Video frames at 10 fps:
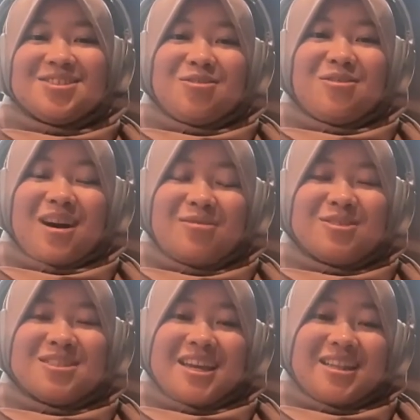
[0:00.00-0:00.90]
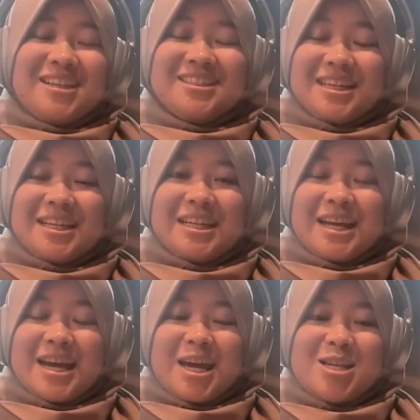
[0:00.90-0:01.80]
So I would say LinkedIn
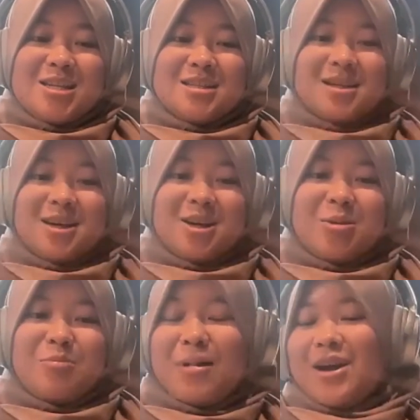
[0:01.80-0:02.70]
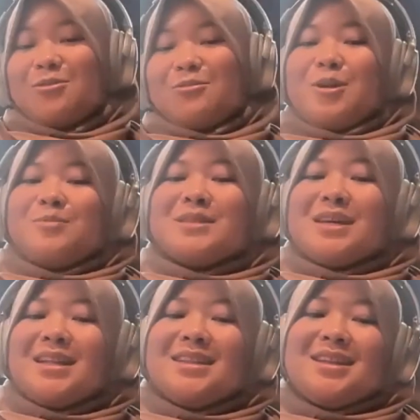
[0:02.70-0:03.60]
and my own
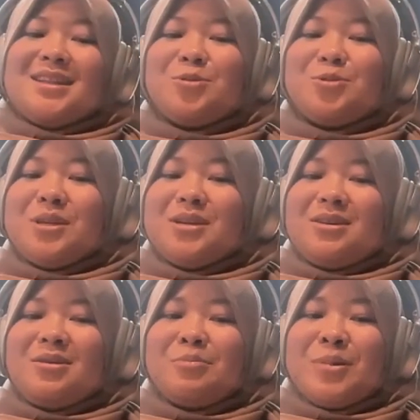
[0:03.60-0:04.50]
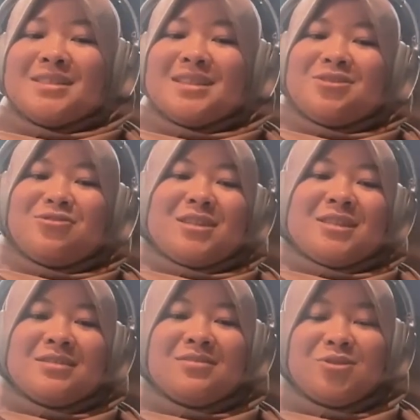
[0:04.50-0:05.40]
website. That would be the best address
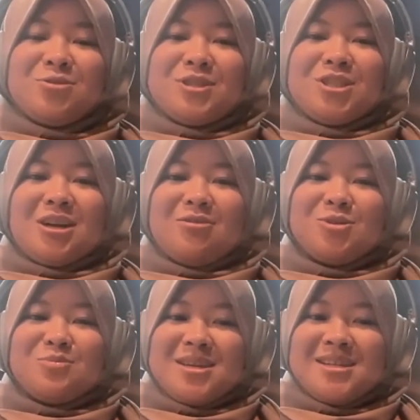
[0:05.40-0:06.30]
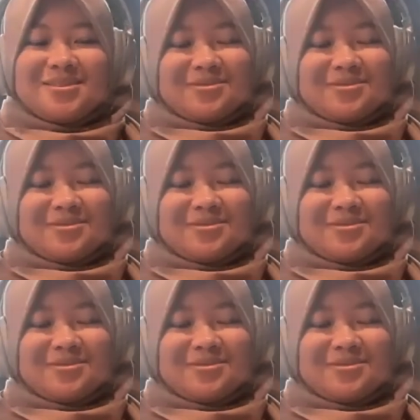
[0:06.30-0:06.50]
to reach out to me.